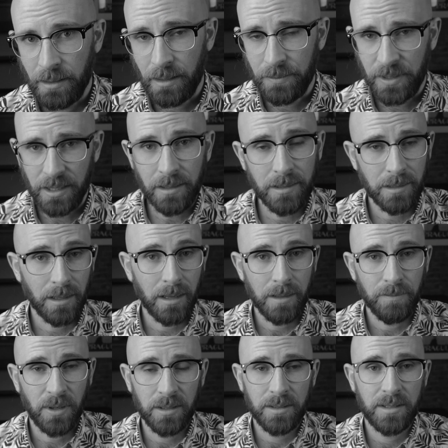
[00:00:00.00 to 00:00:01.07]
That means that a
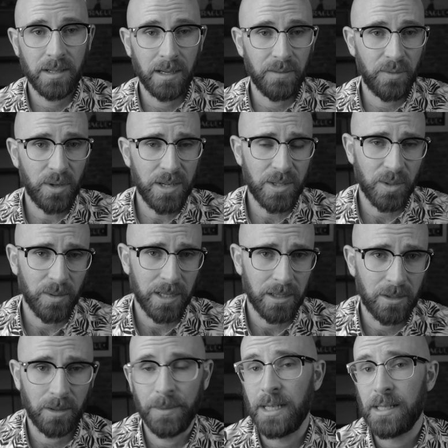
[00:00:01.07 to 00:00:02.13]
botched delivery to a
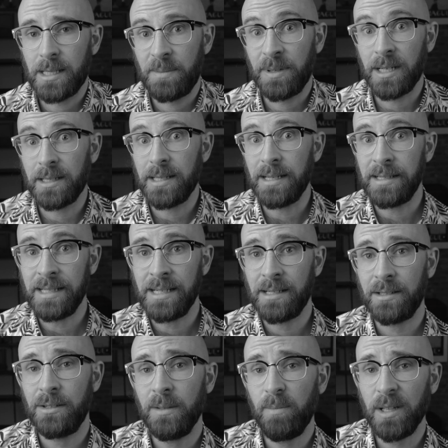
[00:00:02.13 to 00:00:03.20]
Communist Party
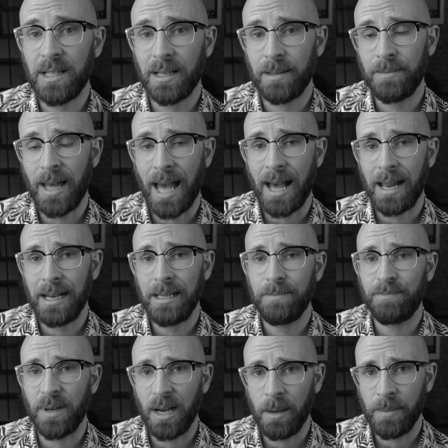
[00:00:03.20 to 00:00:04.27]
leader could become
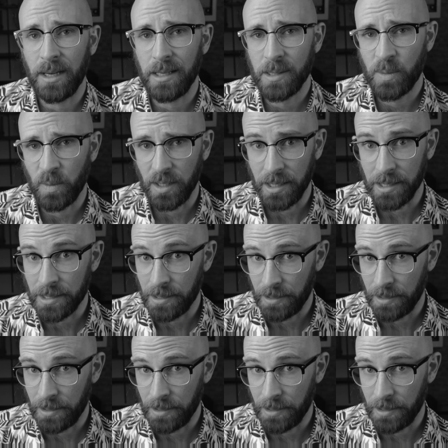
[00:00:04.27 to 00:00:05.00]
Alibaba's worst